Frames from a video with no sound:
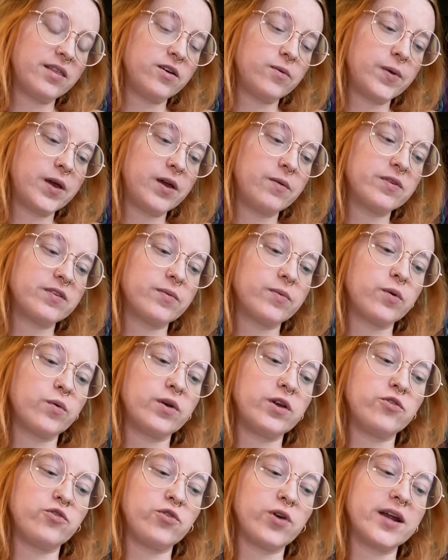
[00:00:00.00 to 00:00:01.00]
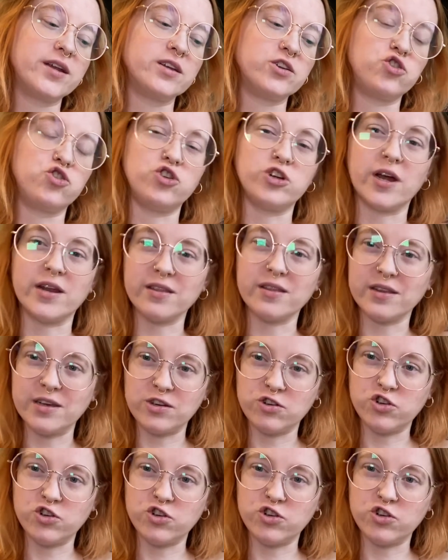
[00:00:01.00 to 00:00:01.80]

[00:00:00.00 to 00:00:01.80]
there may have been something where you tried to gently